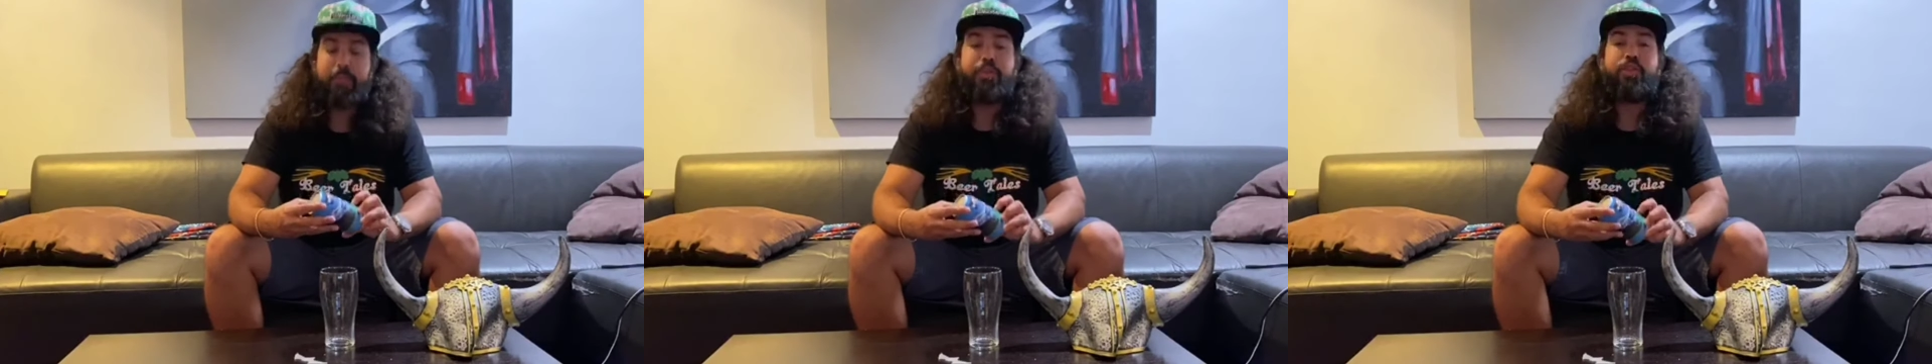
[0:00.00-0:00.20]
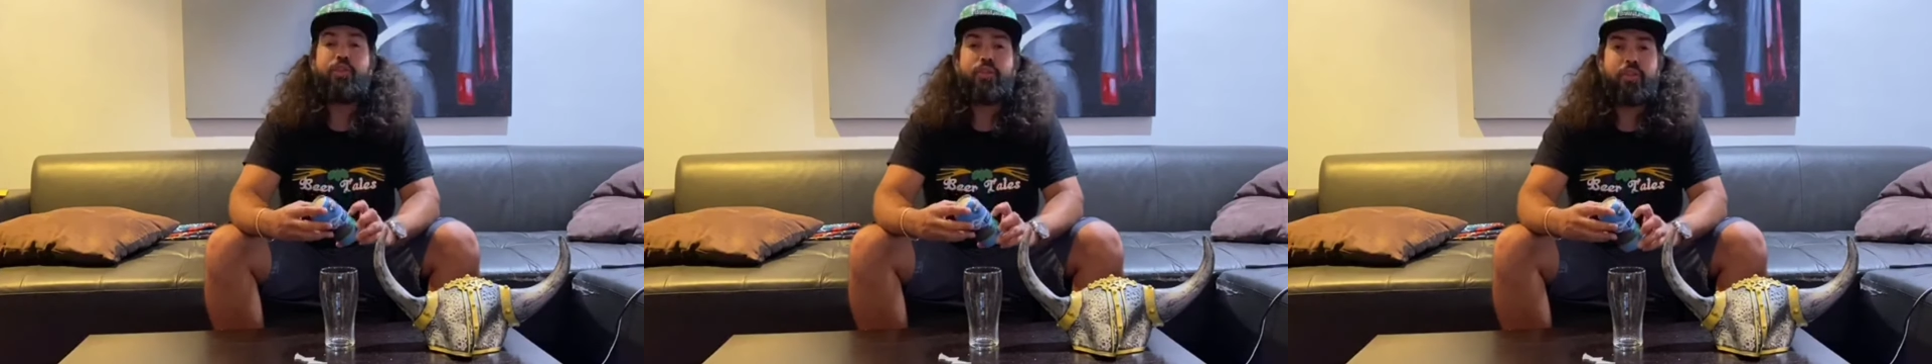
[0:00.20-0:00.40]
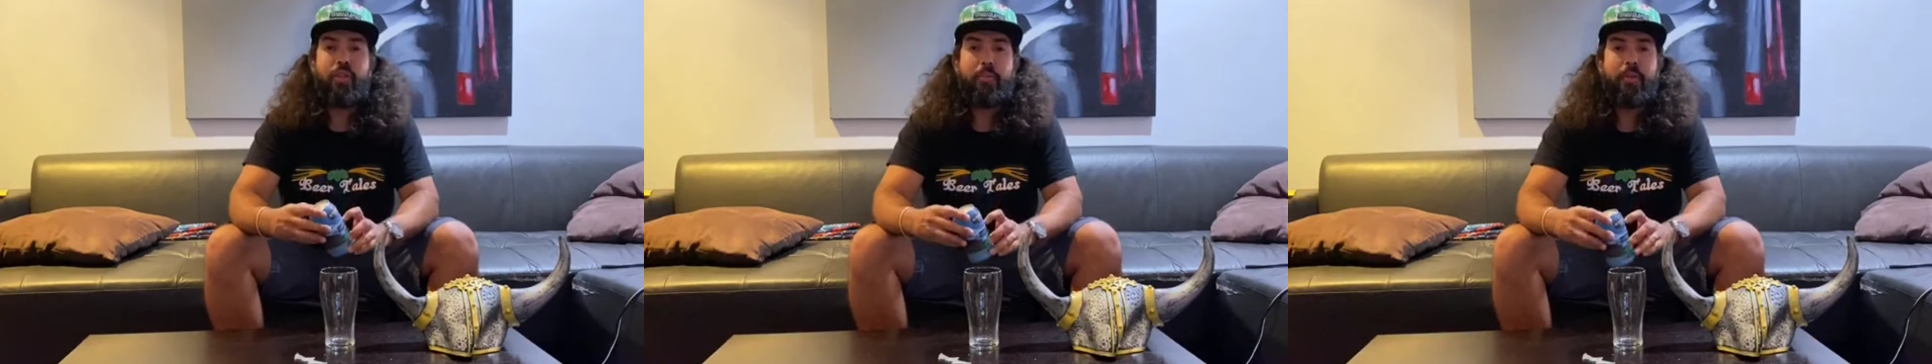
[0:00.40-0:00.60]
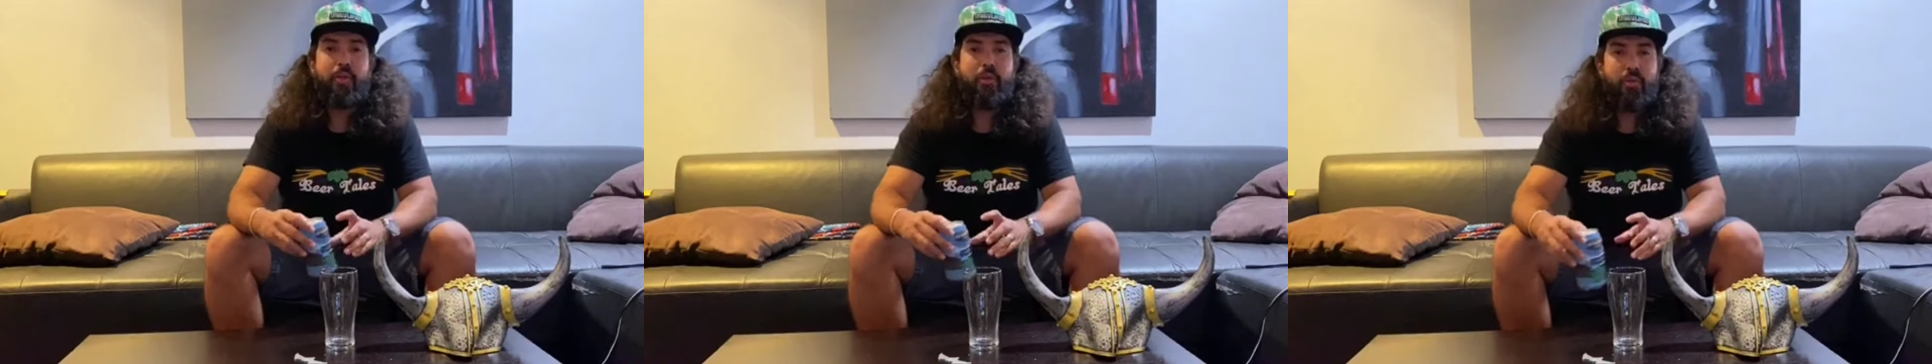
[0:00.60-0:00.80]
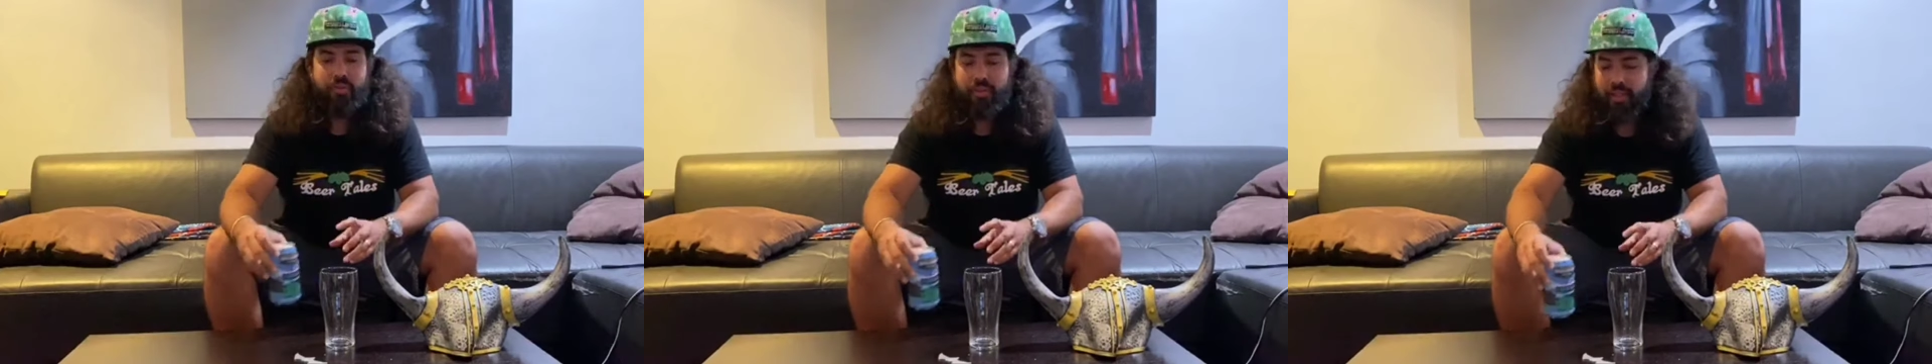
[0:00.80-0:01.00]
sure it's gonna be good.